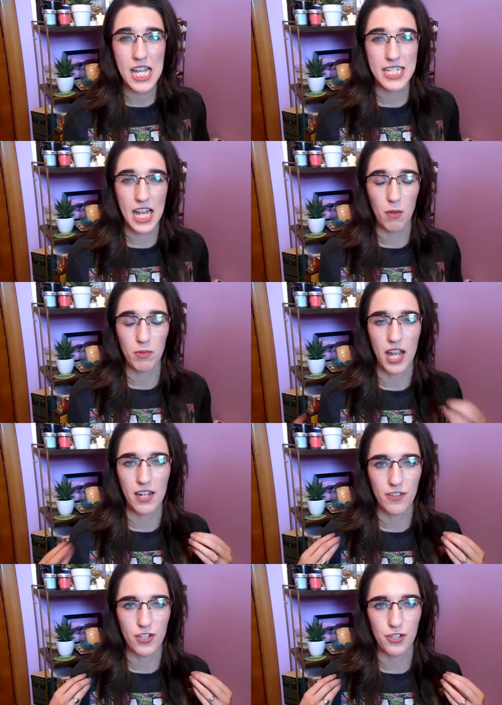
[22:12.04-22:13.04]
to help kind of
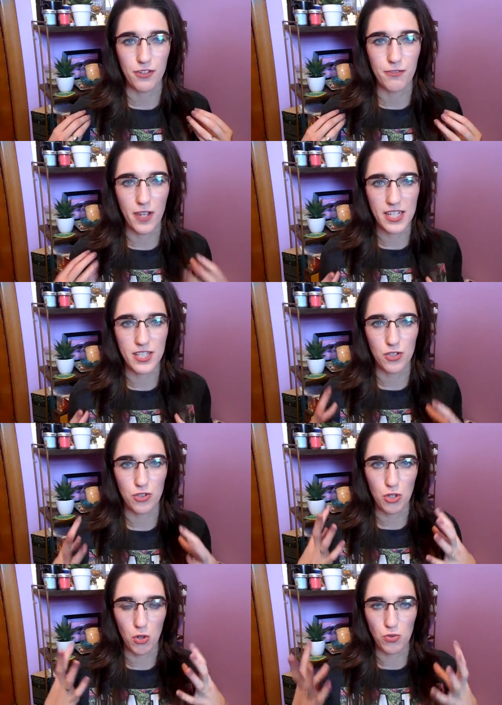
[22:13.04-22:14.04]
because your face is
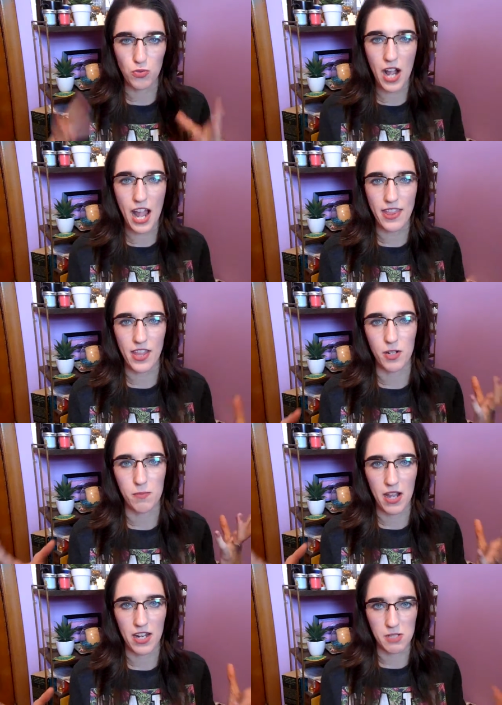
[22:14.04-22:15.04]
so dry that your
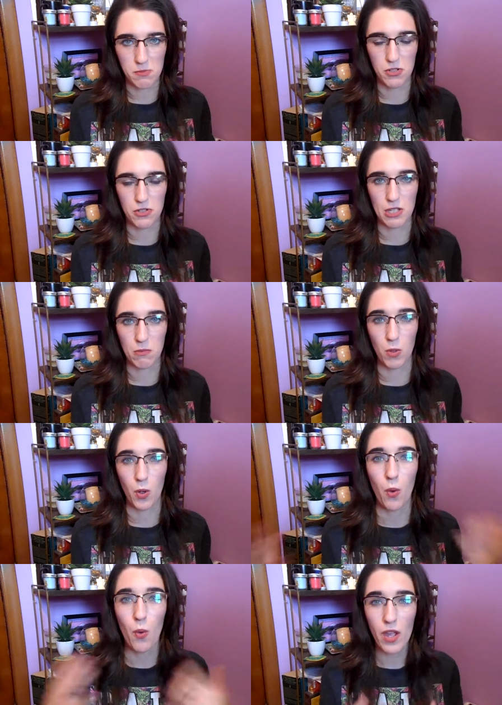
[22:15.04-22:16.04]
body's producing more
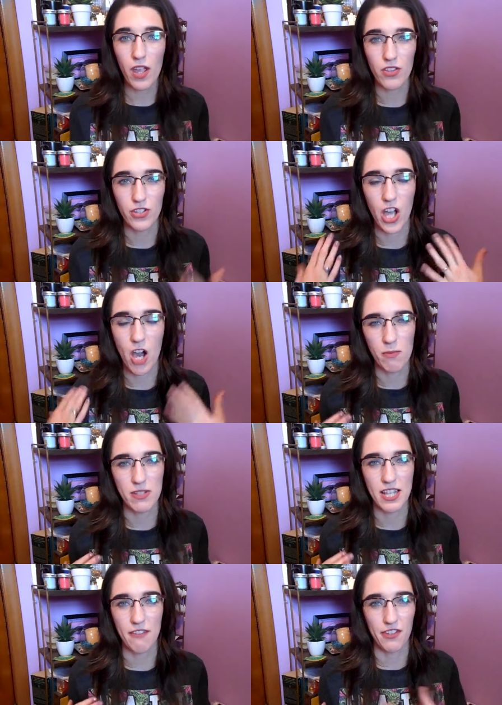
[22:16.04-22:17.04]
oil to
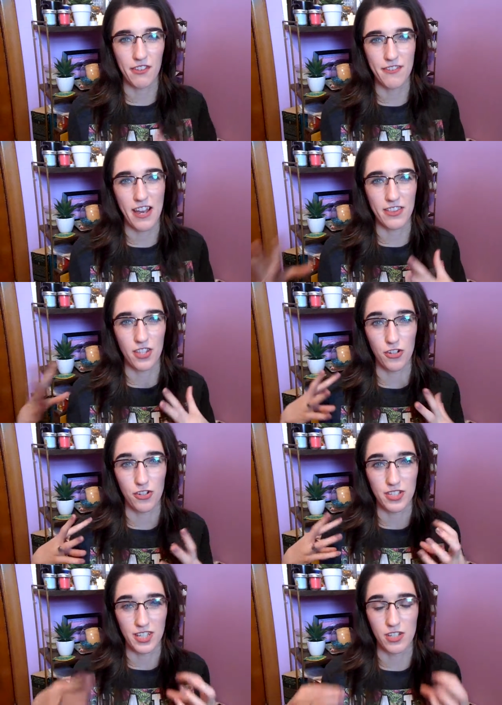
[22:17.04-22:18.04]
compensate for the fact that your
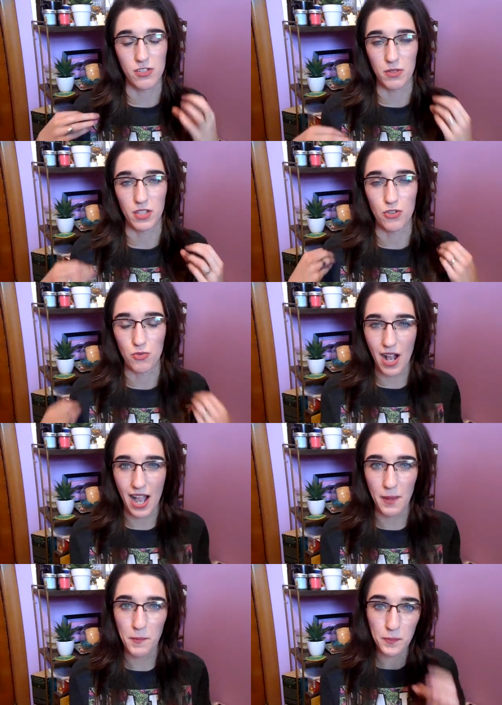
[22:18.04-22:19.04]
skin is really
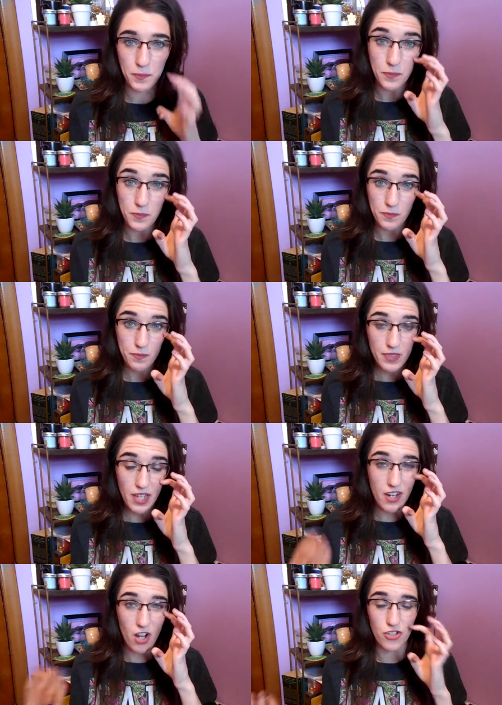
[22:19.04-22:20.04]
dry.
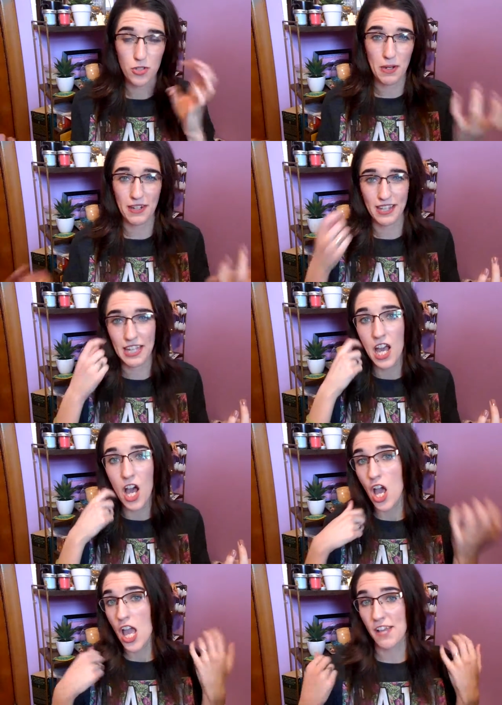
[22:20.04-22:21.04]
And also apparently
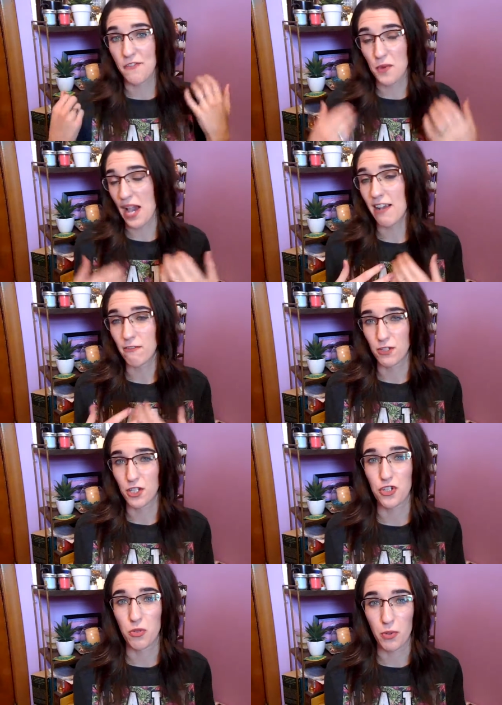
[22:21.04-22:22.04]
if you have really
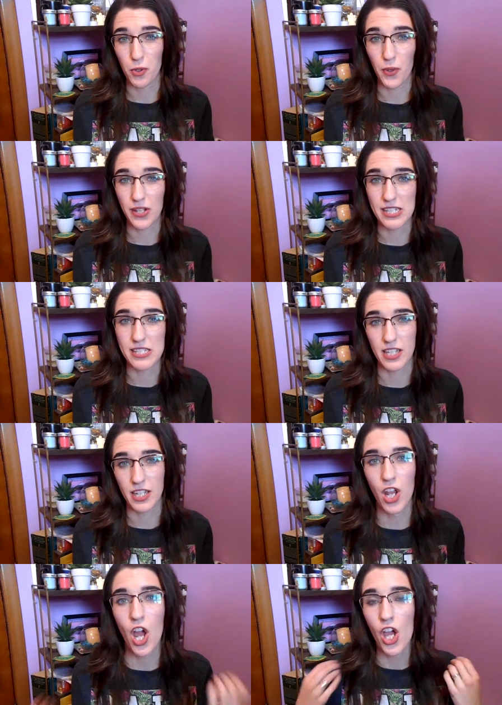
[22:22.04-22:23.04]
super oily
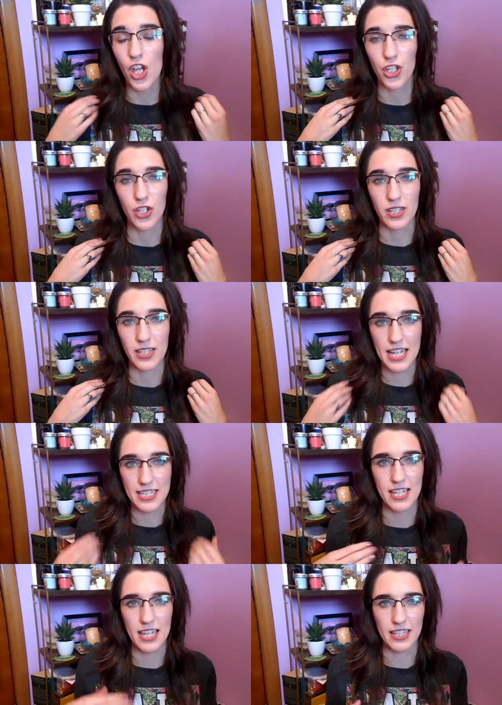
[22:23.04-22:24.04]
skin, you're
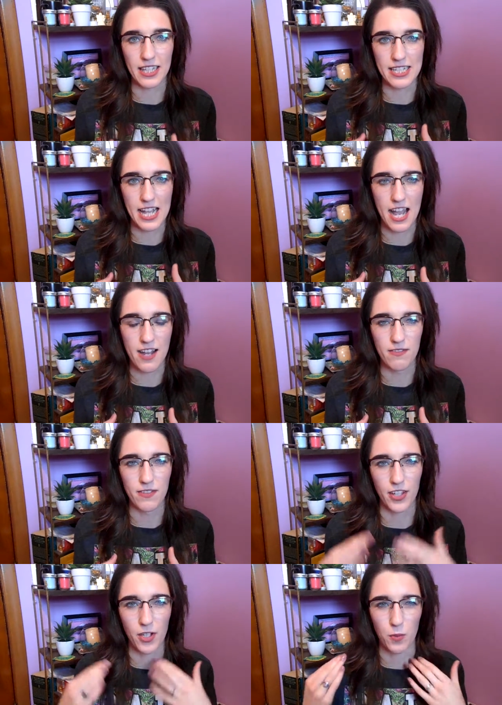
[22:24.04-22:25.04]
less likely to have
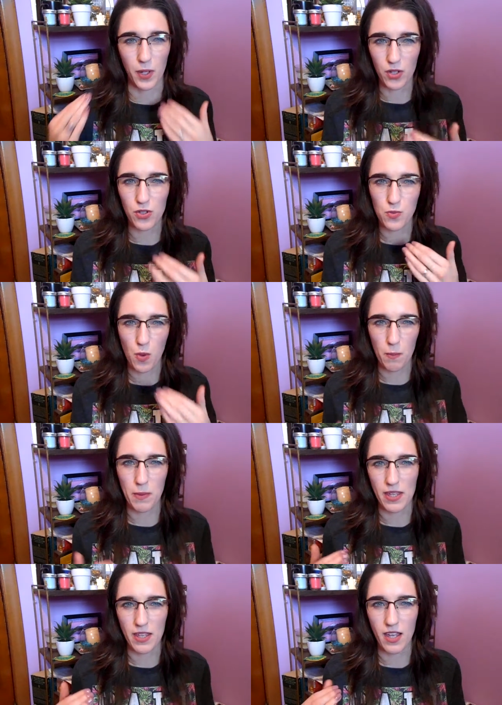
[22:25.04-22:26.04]
like your wrinkles won't
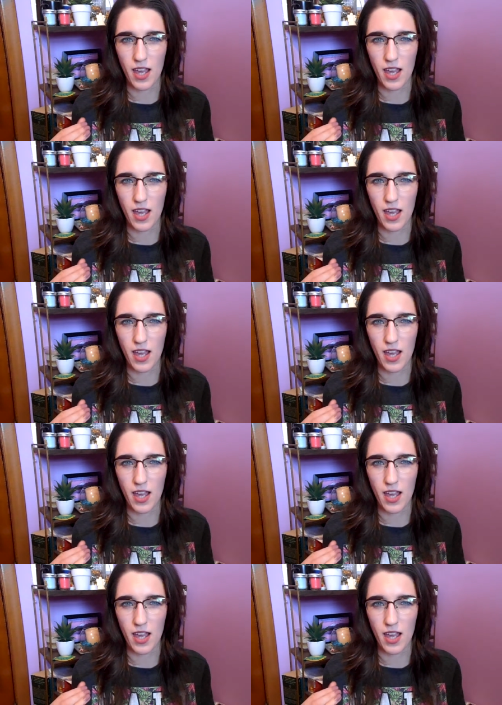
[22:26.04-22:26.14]
be